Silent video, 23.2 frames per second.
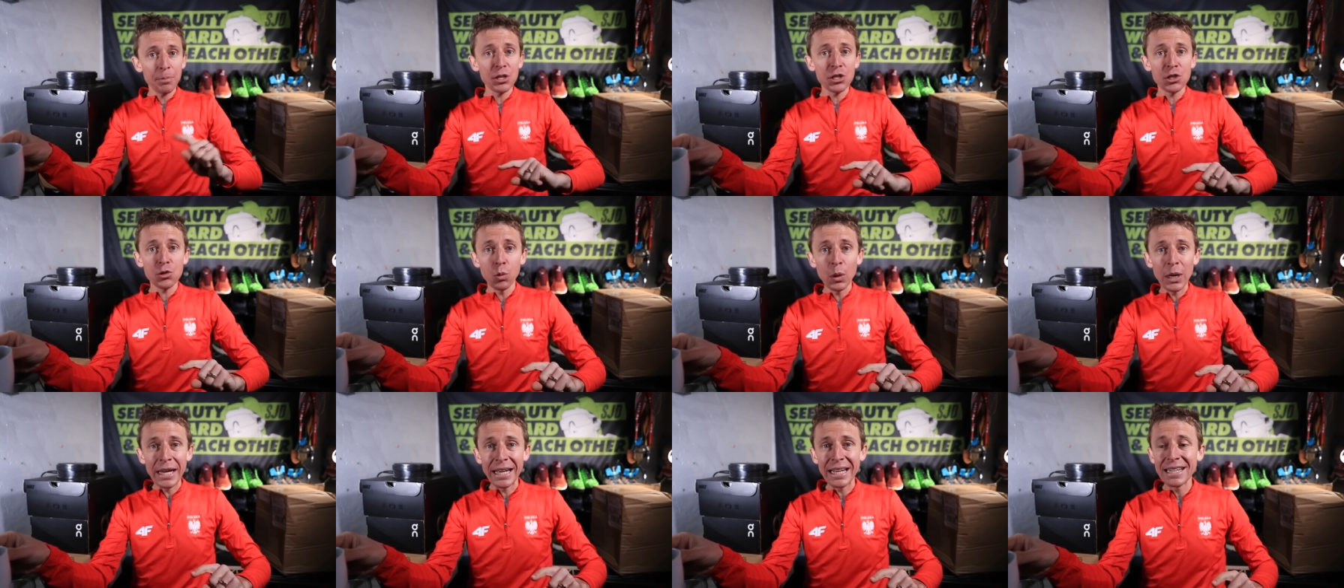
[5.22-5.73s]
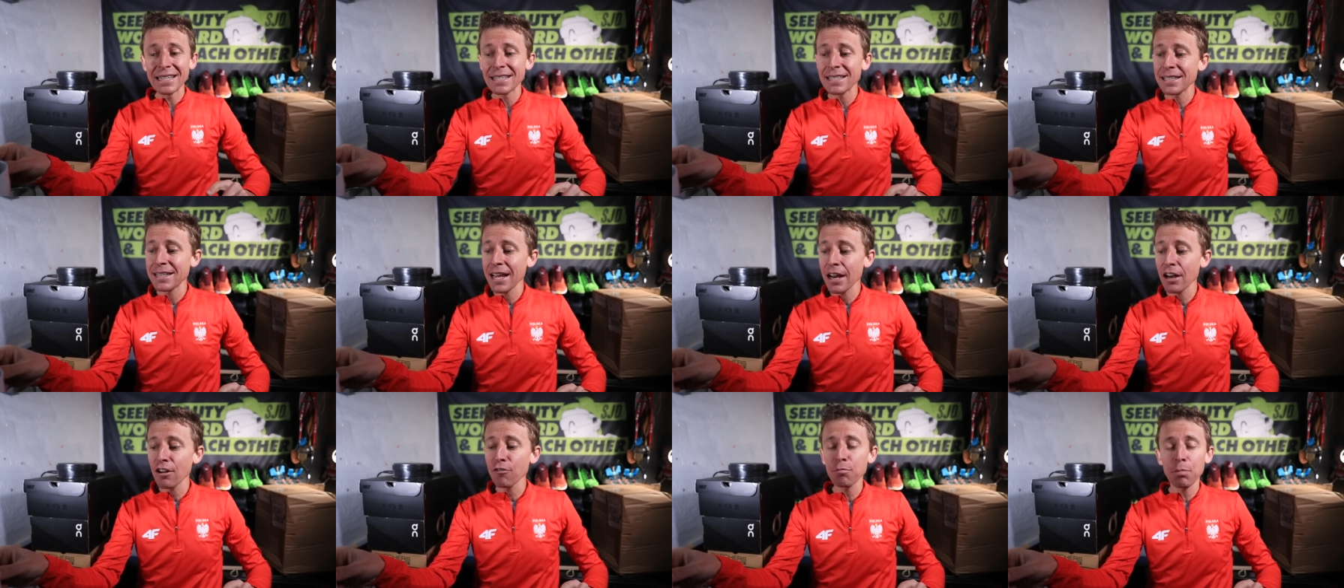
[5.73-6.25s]
this week.
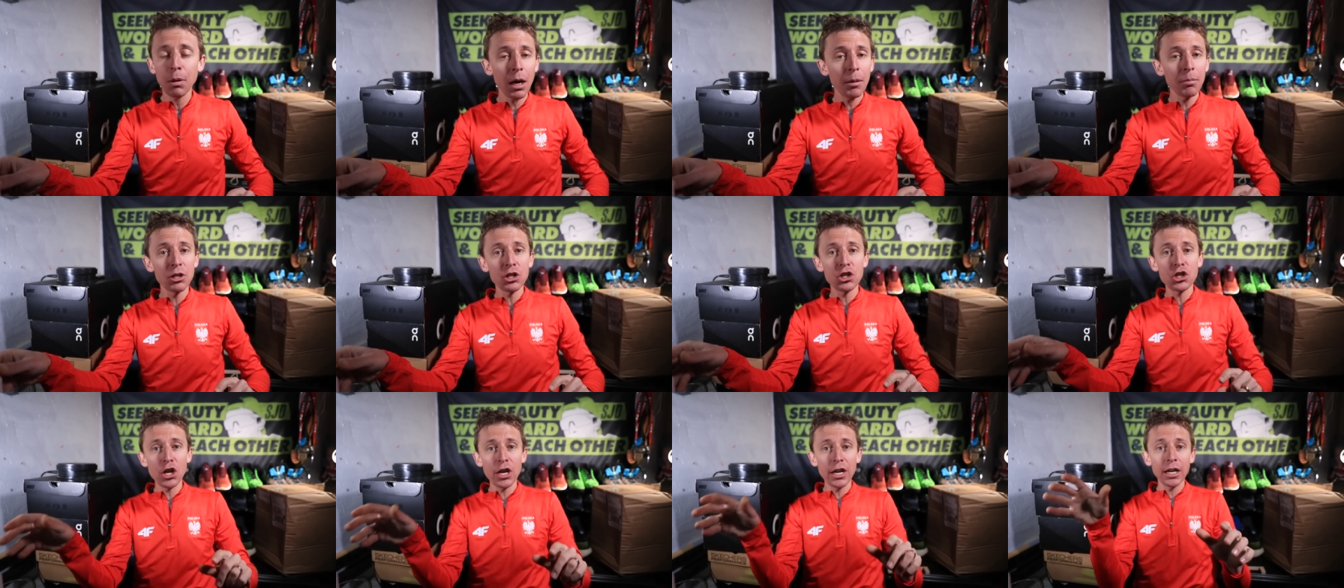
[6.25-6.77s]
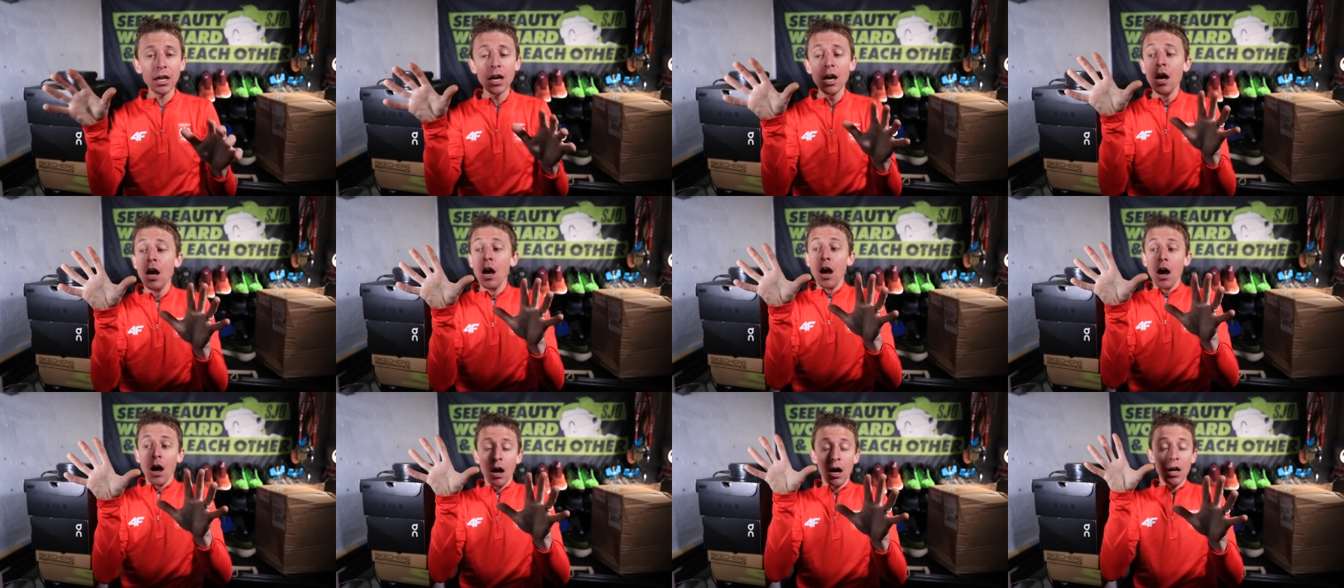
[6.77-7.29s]
Instead of publishing
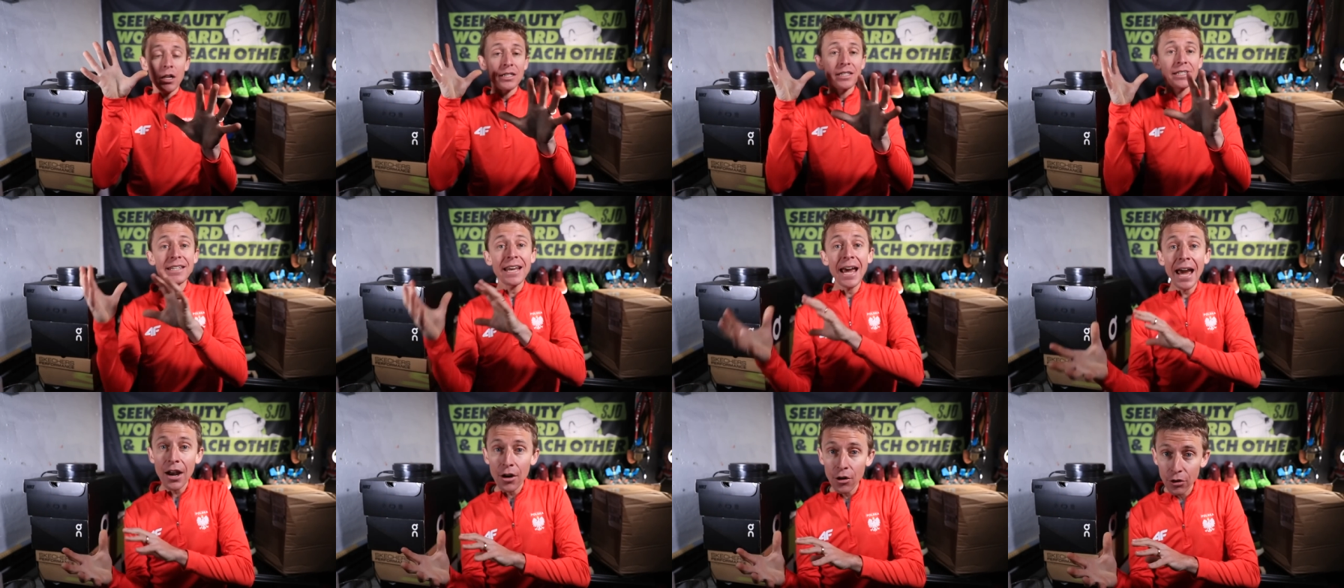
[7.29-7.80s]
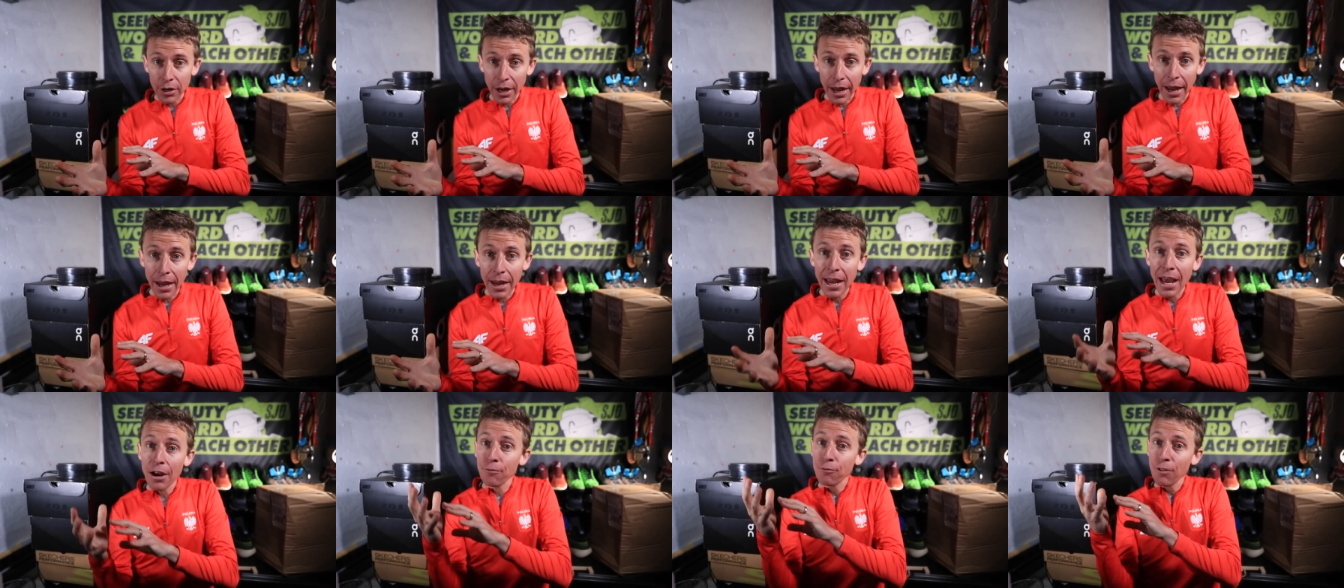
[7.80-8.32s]
on
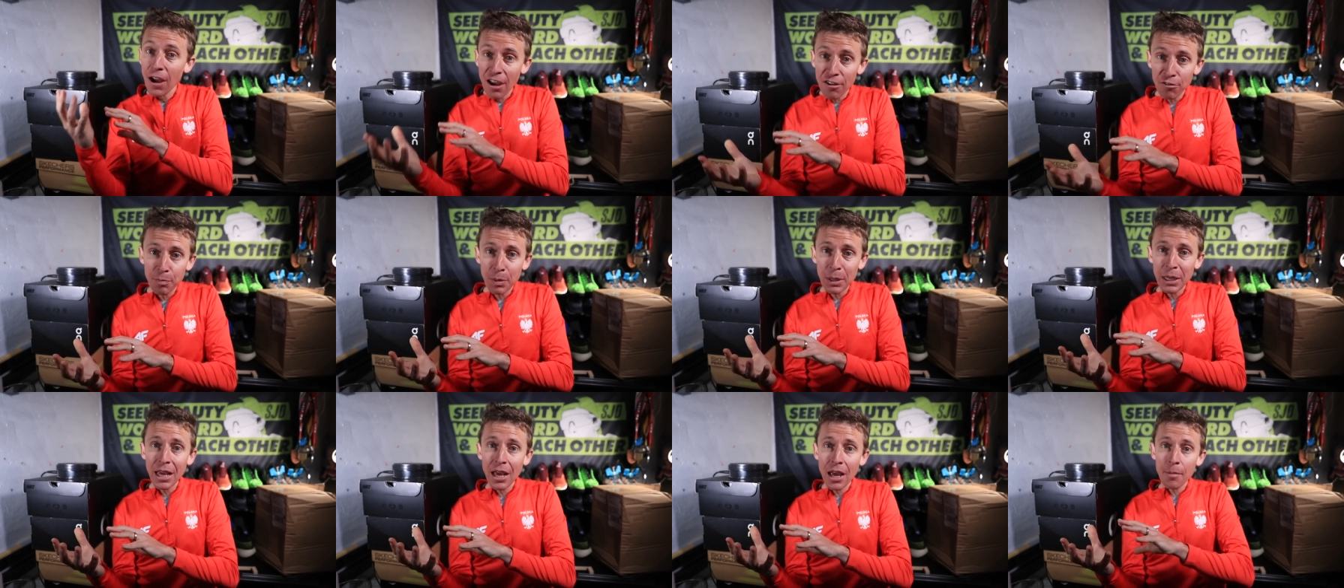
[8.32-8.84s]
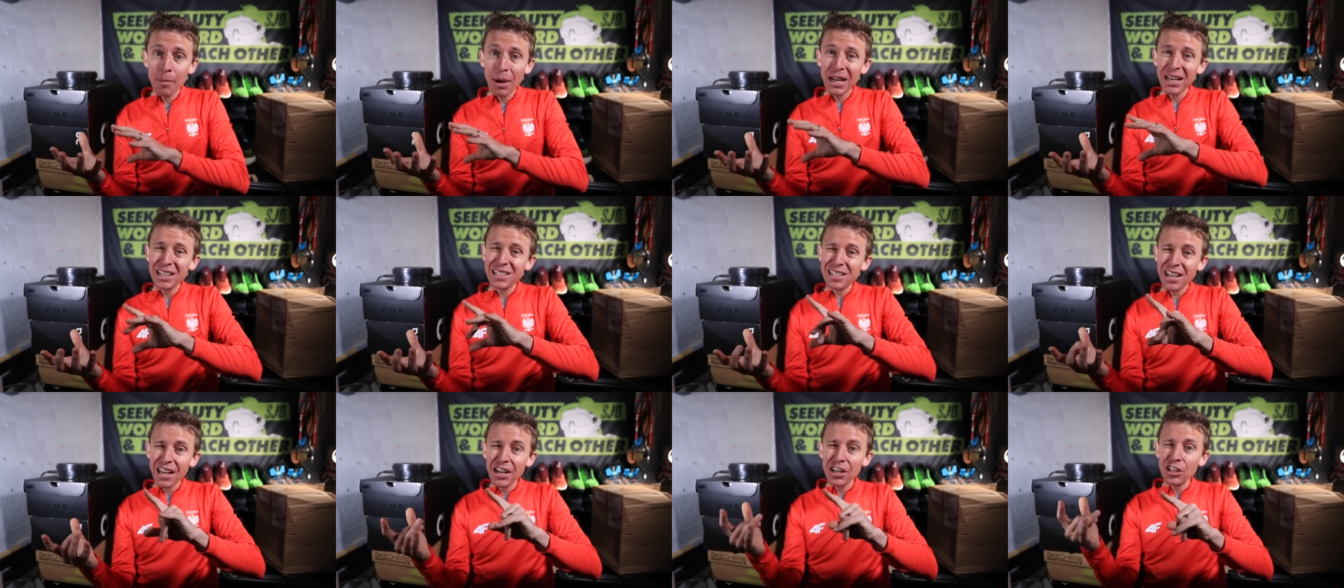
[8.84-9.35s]
Saturday at five P M, I
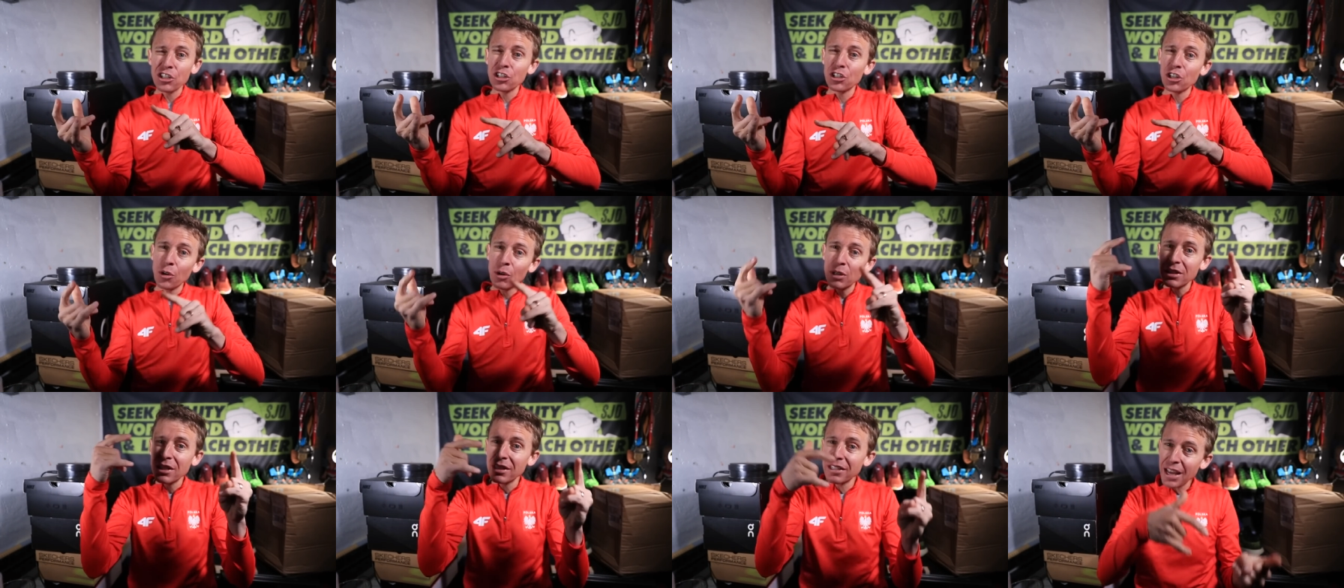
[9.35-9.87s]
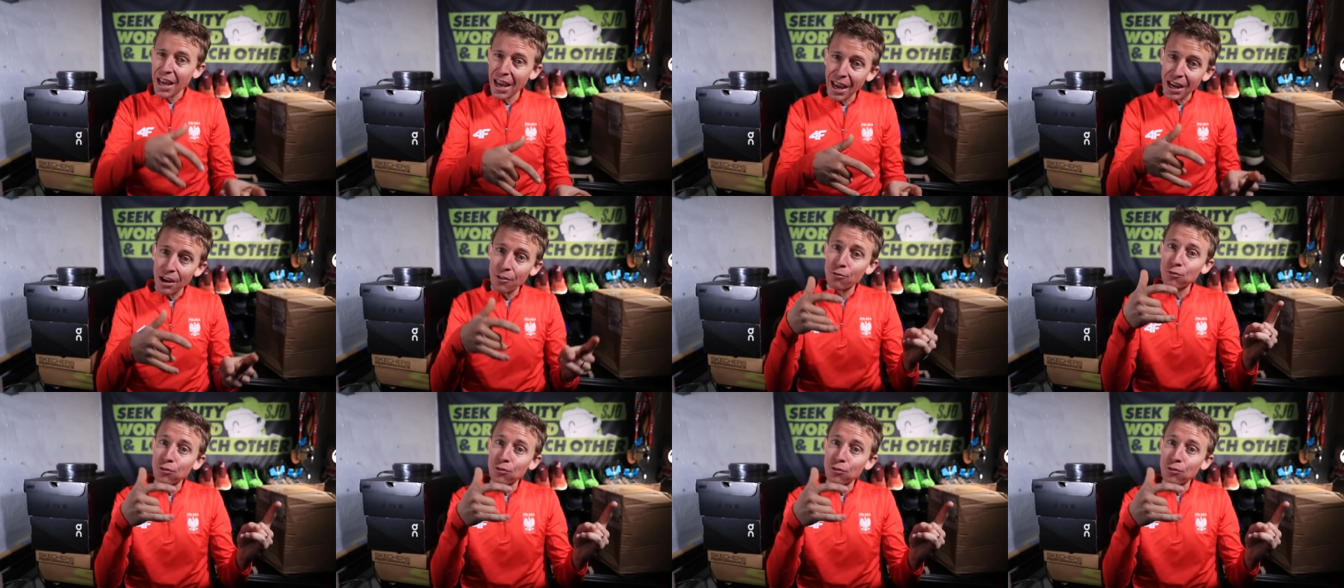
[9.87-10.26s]
decided to do it today,